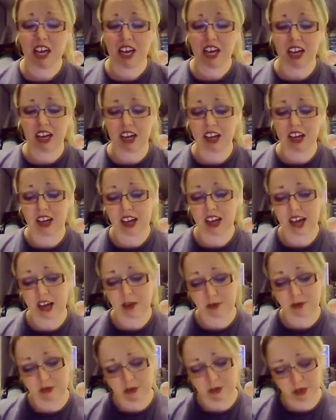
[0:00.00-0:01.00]

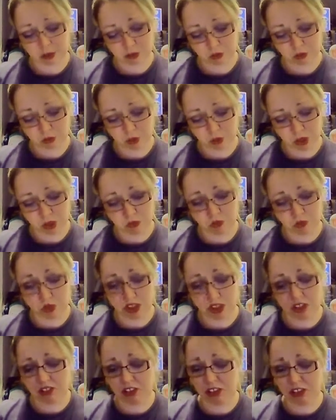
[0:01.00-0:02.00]
However,
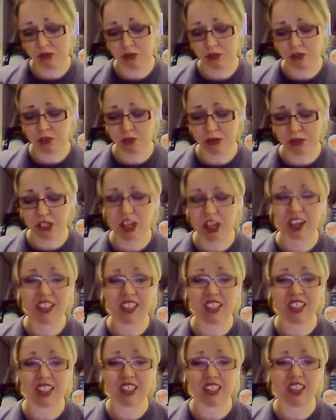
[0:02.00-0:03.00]
we seem to be
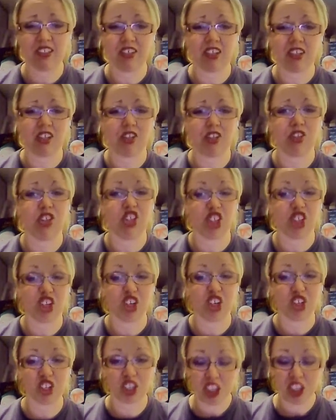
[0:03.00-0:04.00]
hiding turtle
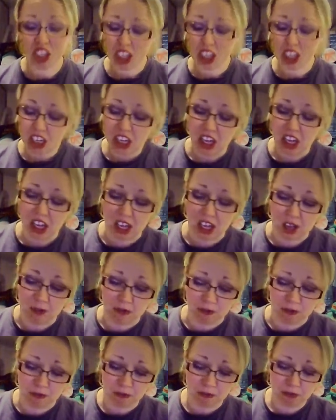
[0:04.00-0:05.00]
junk
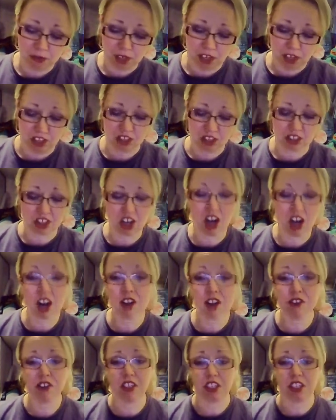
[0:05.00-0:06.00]
under
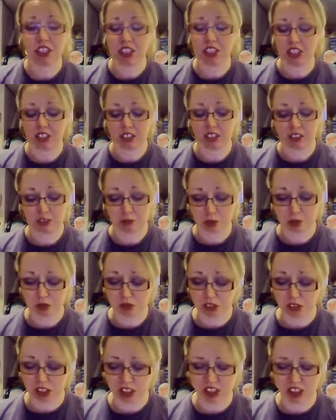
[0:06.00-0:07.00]
clothing in the new
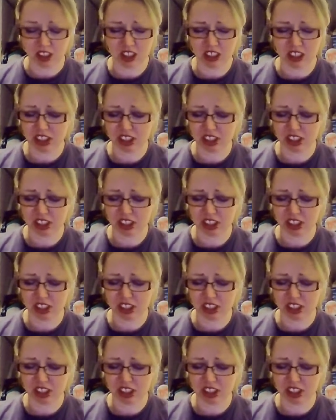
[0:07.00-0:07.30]
movie.